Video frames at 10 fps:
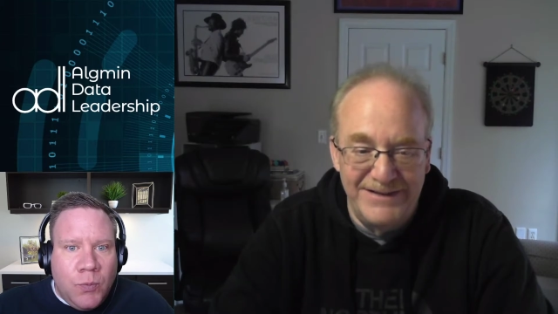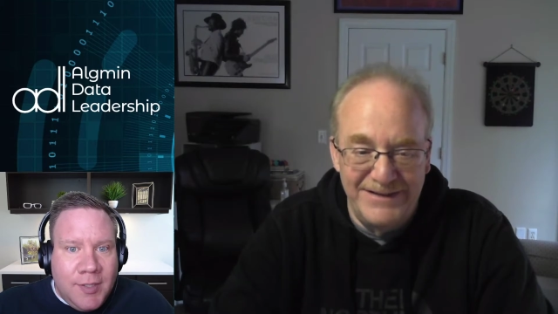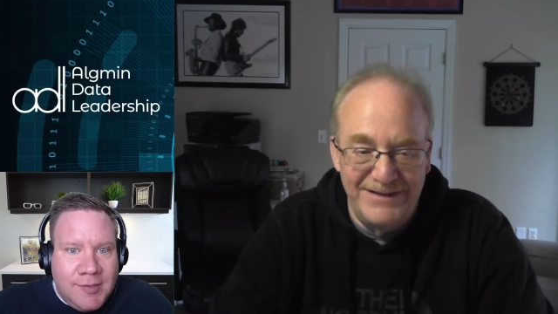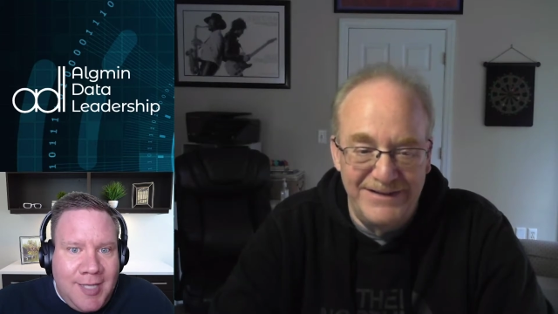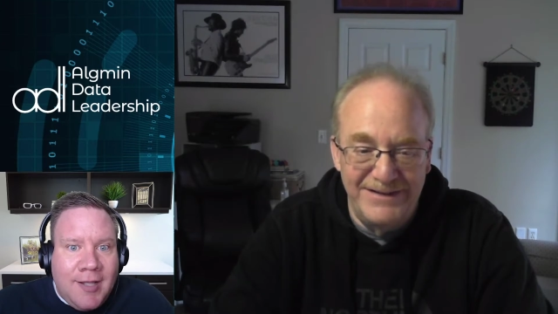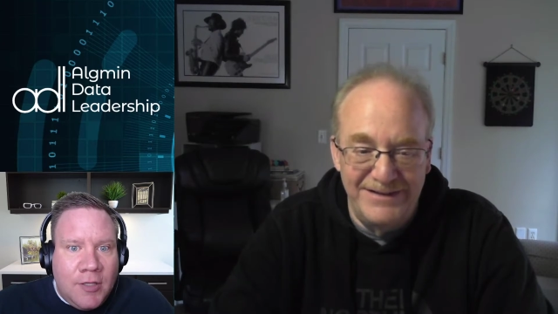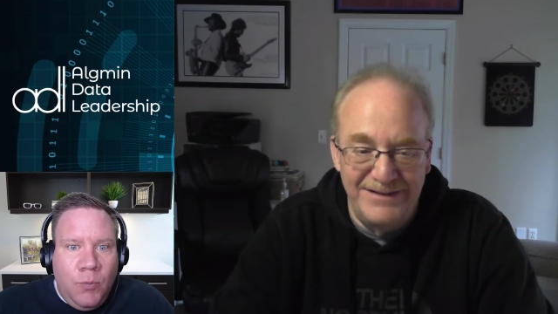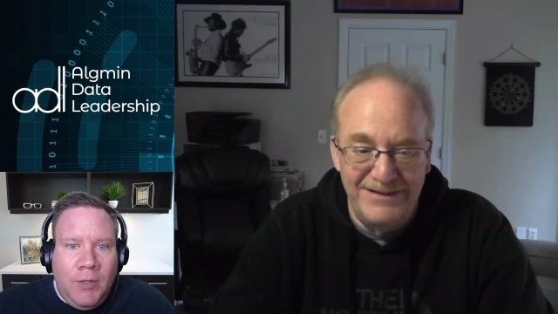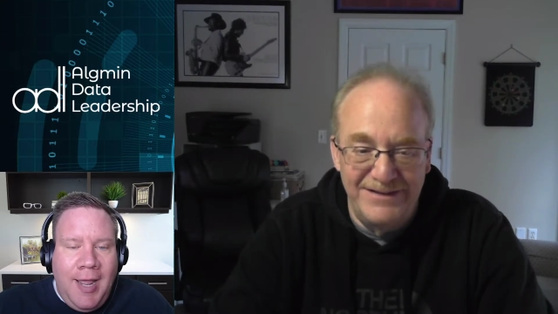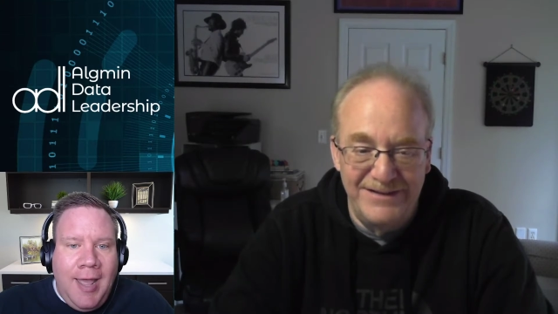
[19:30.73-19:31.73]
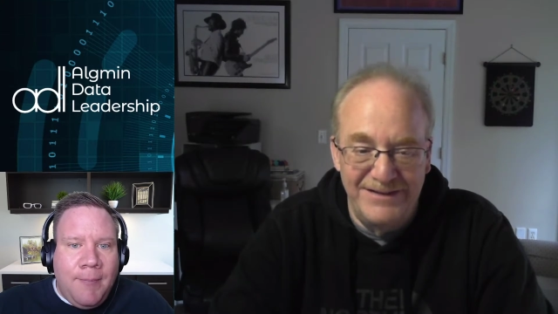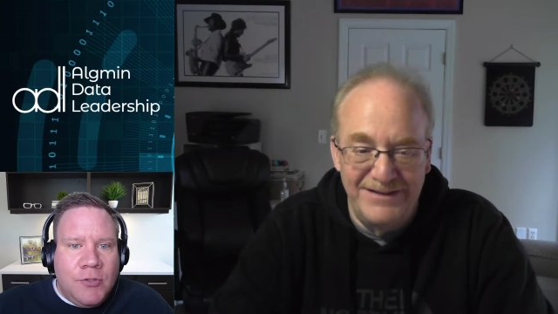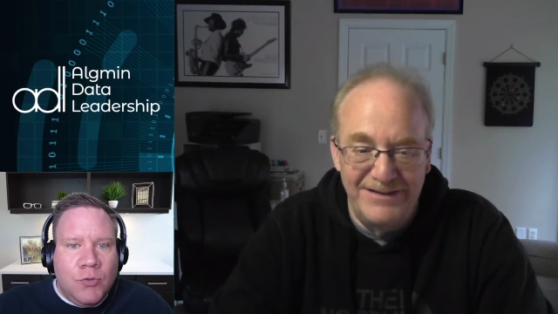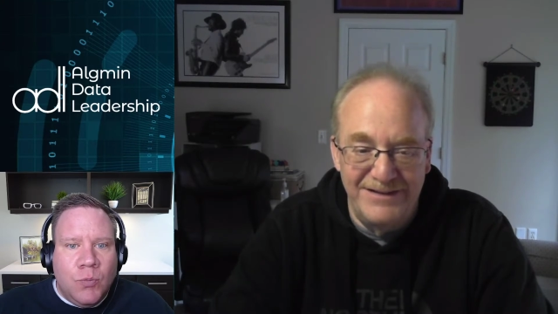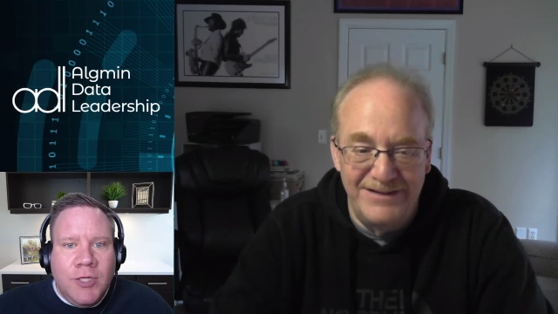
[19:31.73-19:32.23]
Speaker 1: exactly what happens.
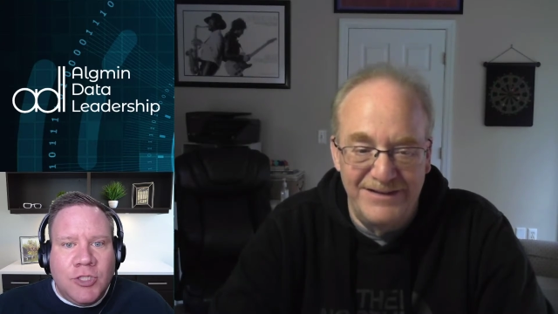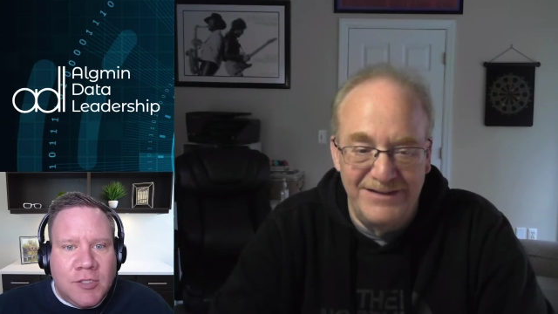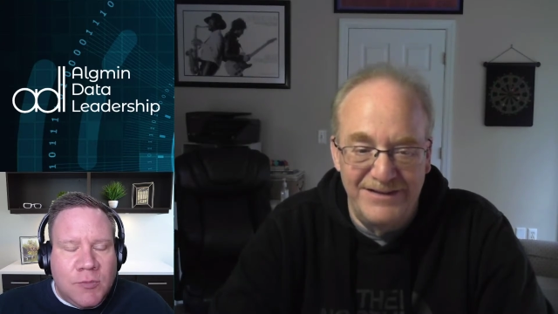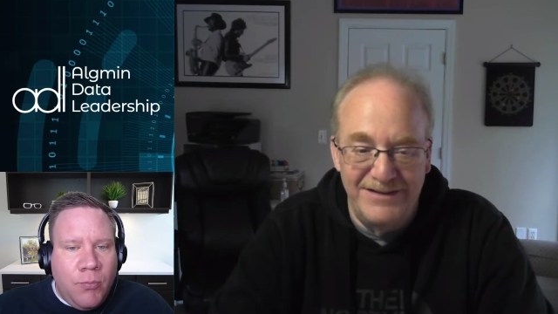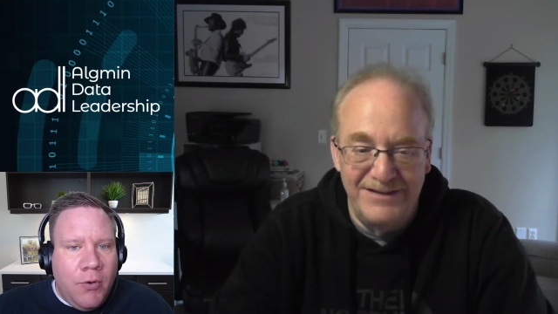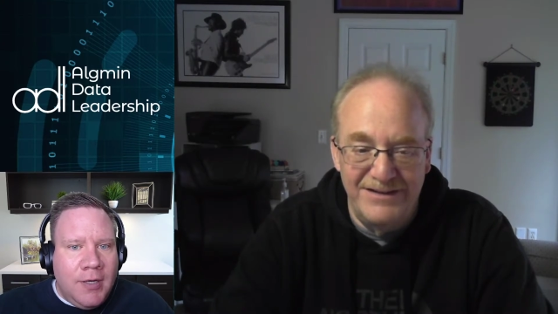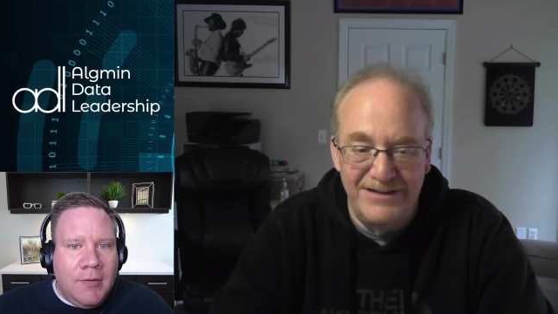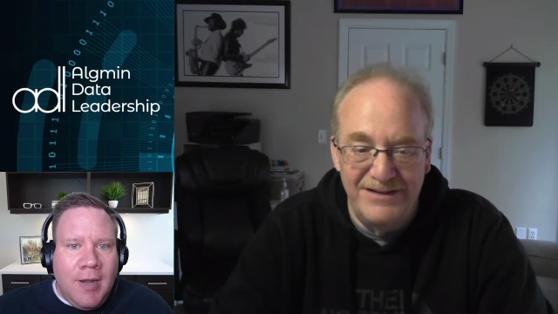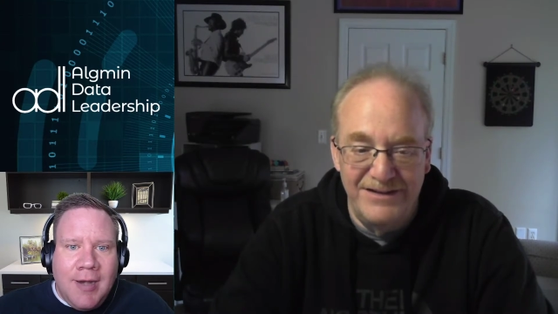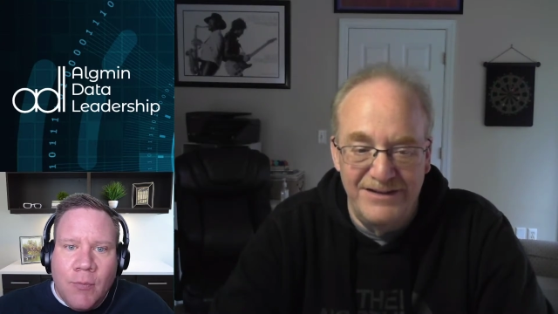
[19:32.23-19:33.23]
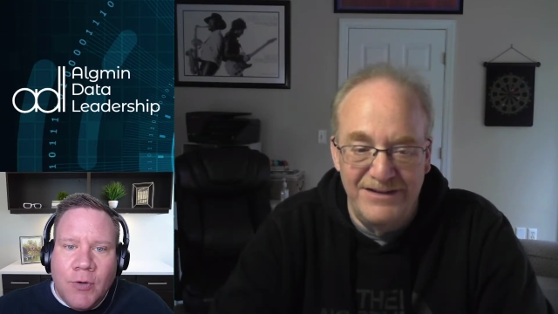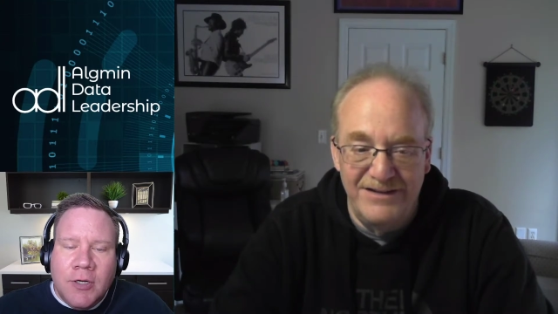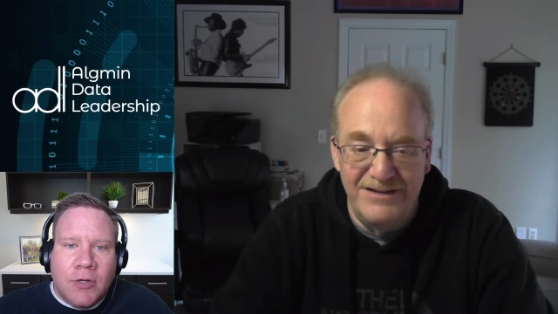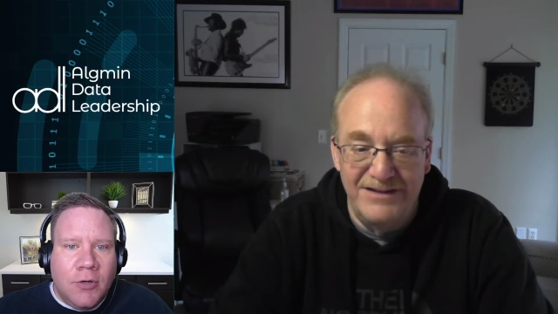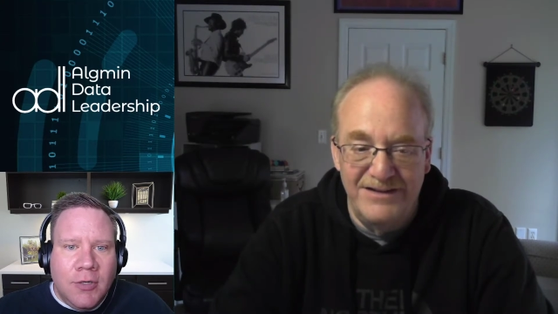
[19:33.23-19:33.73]
You reach this point, and I would
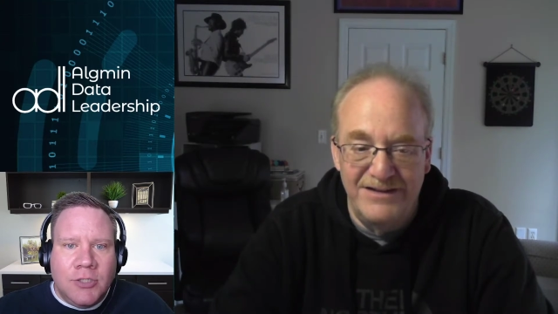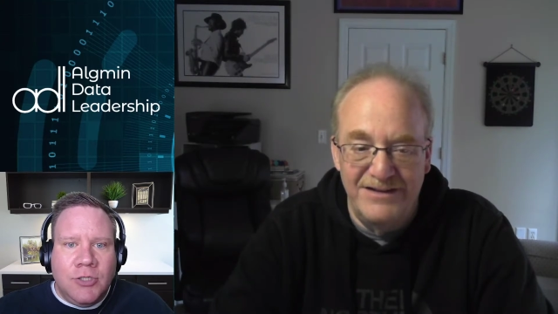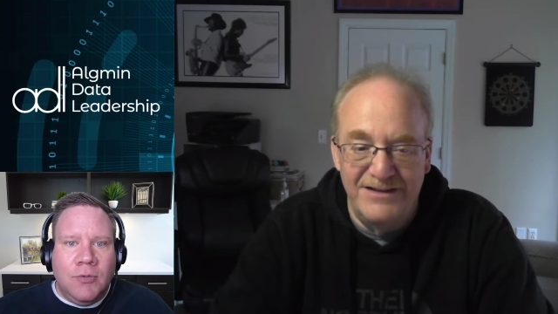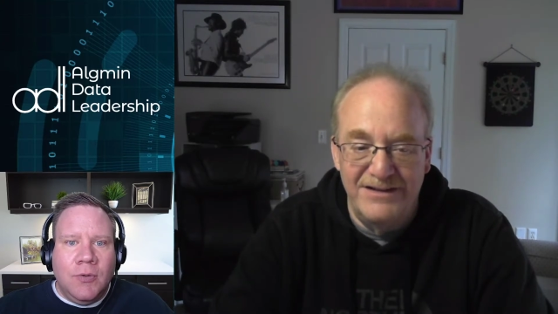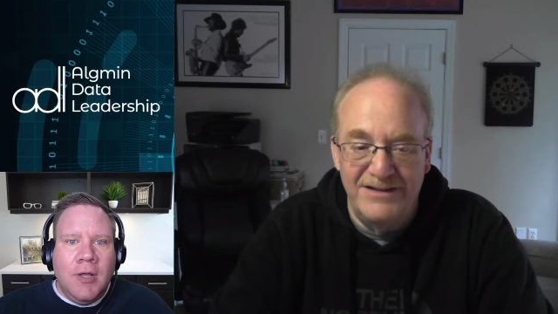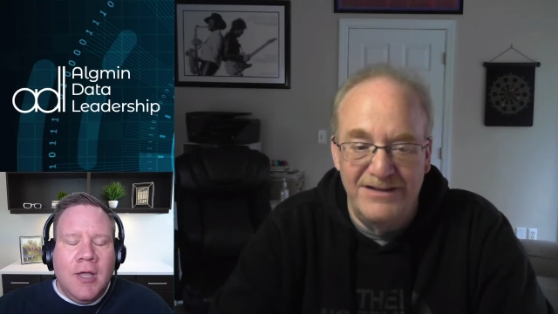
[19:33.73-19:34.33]
encourage you,